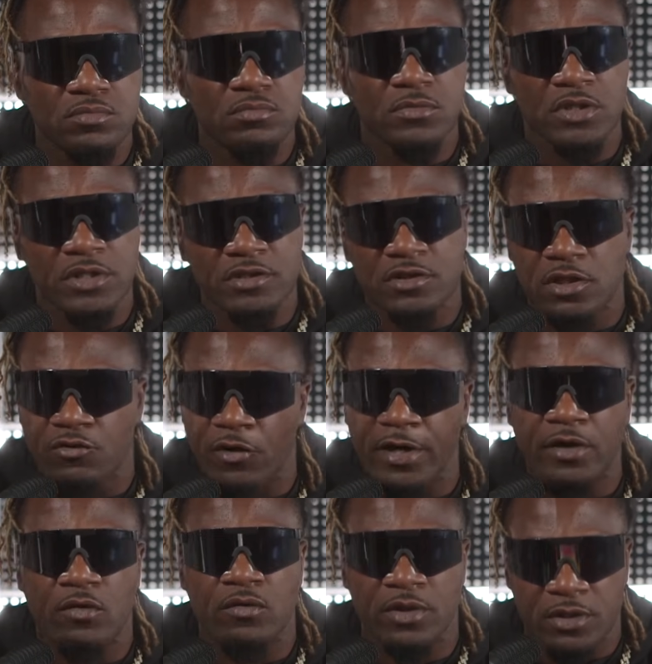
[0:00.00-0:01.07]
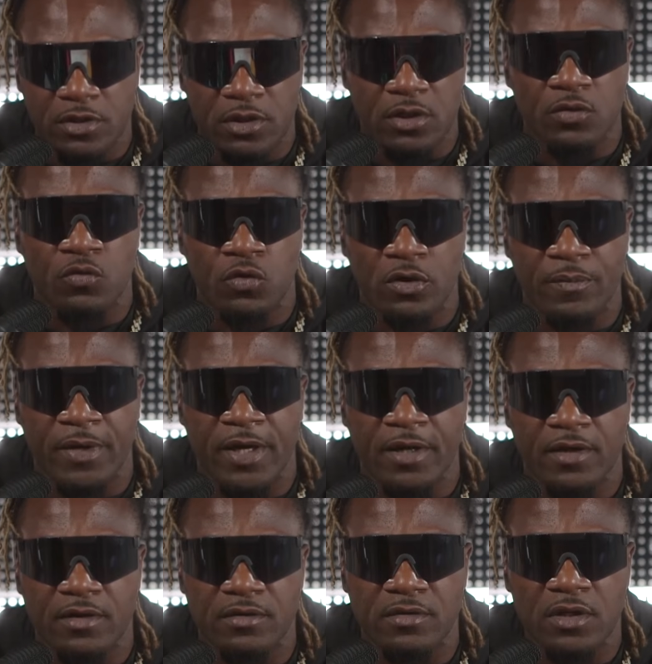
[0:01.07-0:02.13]
he's a great, he's a good
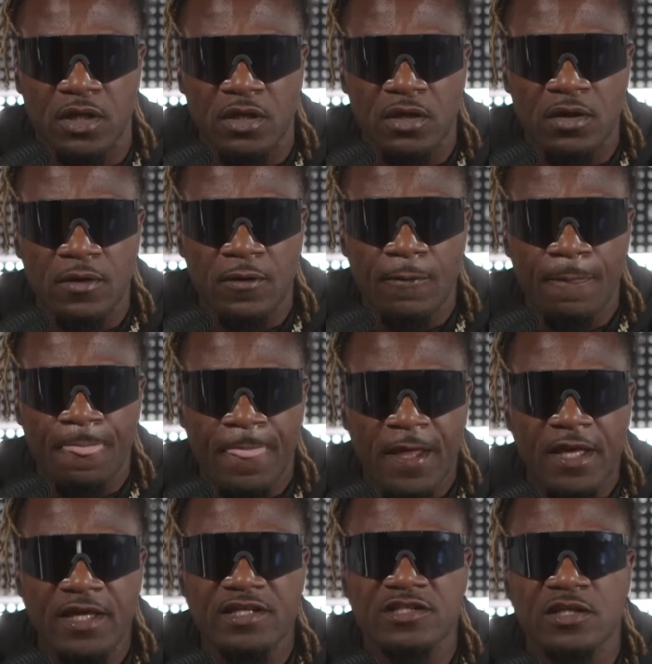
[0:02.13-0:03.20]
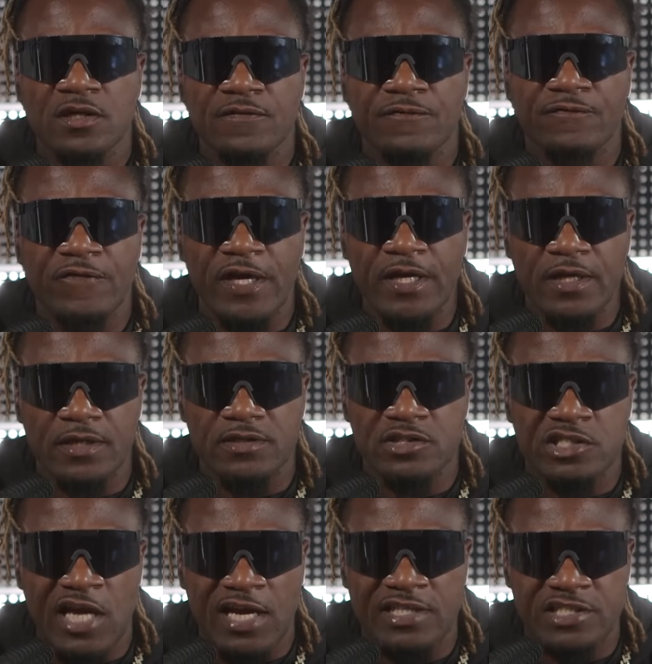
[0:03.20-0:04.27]
quarterback. He's a fake
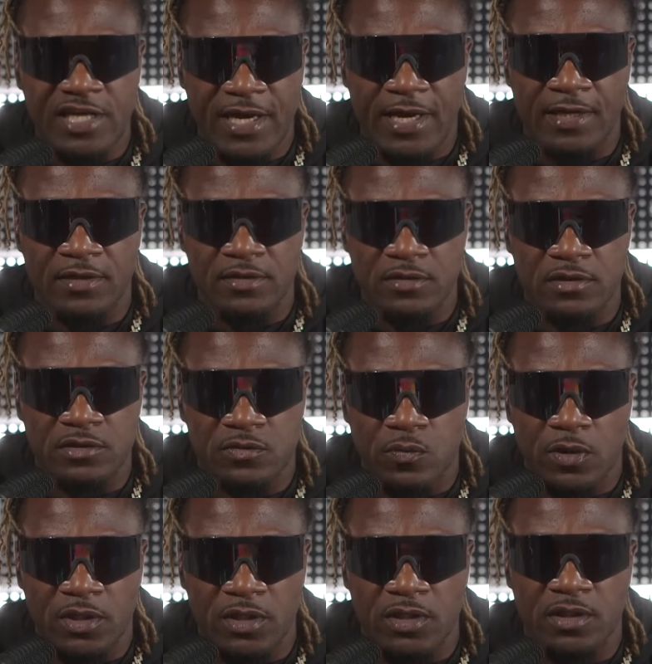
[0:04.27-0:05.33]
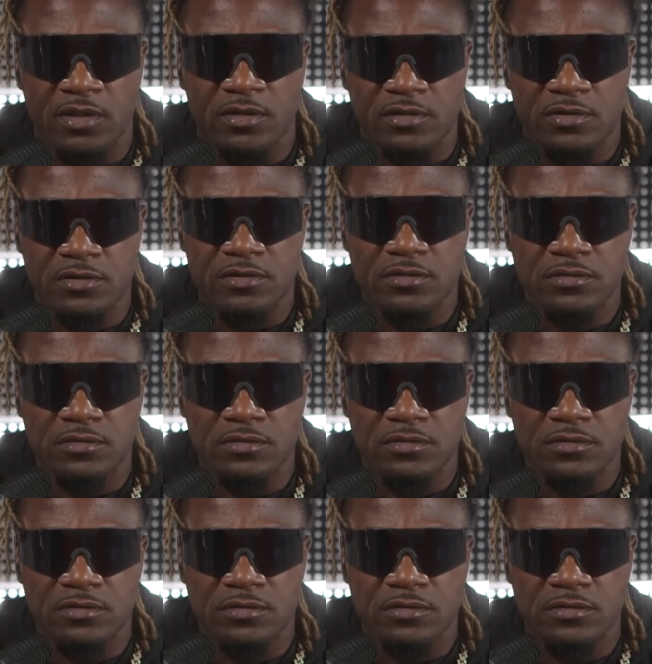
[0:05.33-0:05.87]
Josh Allen, is what he is.